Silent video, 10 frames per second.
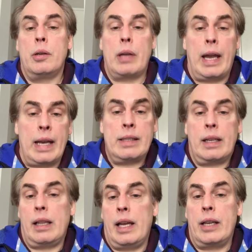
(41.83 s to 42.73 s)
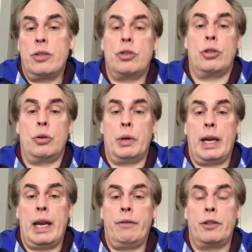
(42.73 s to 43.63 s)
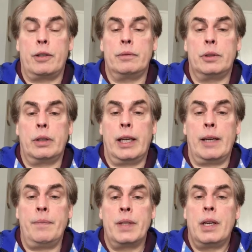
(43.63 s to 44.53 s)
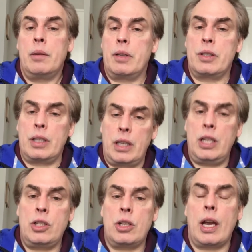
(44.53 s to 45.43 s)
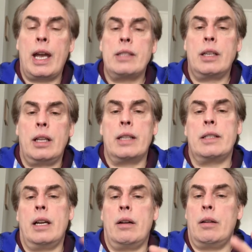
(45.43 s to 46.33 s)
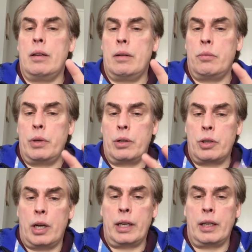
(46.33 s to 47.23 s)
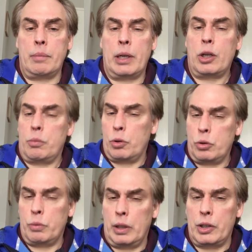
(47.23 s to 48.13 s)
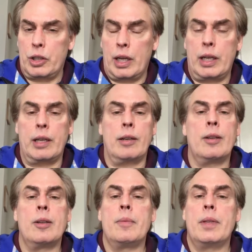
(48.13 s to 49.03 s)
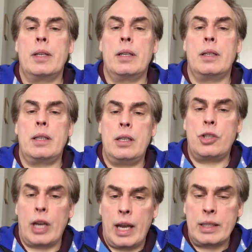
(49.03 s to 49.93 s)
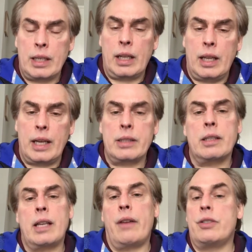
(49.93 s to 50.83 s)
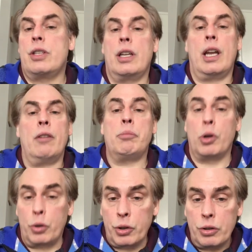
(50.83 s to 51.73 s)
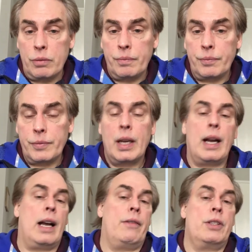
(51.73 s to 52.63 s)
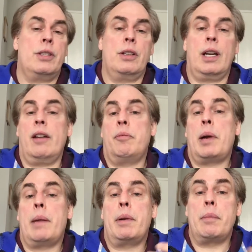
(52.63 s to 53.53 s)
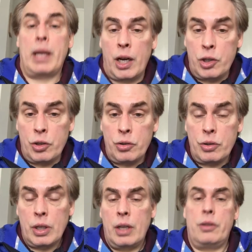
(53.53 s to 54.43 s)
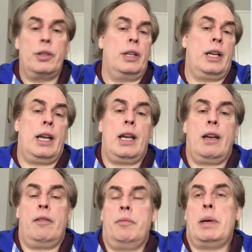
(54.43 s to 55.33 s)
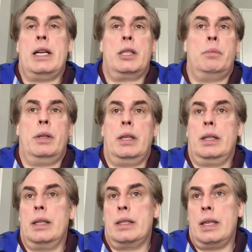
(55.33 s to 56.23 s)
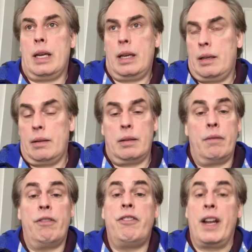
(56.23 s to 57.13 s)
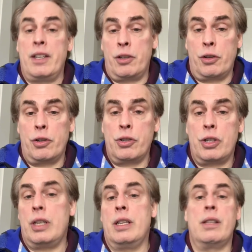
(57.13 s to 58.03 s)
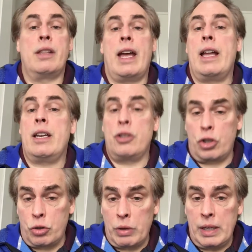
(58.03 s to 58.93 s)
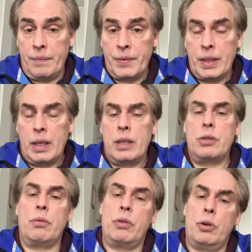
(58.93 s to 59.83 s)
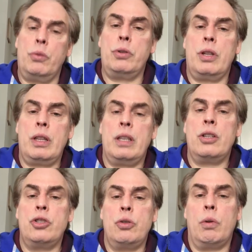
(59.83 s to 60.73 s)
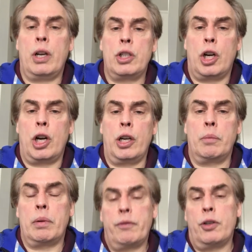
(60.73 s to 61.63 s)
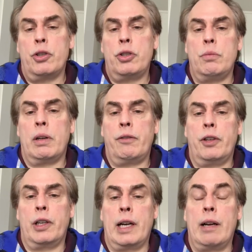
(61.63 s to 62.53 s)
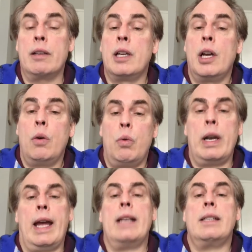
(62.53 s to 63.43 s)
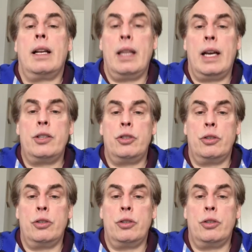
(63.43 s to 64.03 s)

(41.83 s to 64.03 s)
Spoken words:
asset class that you're going after, okay? Because in each asset class, now we are talking about commercial real estate here, each asset class is obviously going to have brokers. Obviously, they're going to have property managers. They're going to have possibly, let's say, vendors in that industry. So those are the things you want to target. But first, you want to figure out what asset class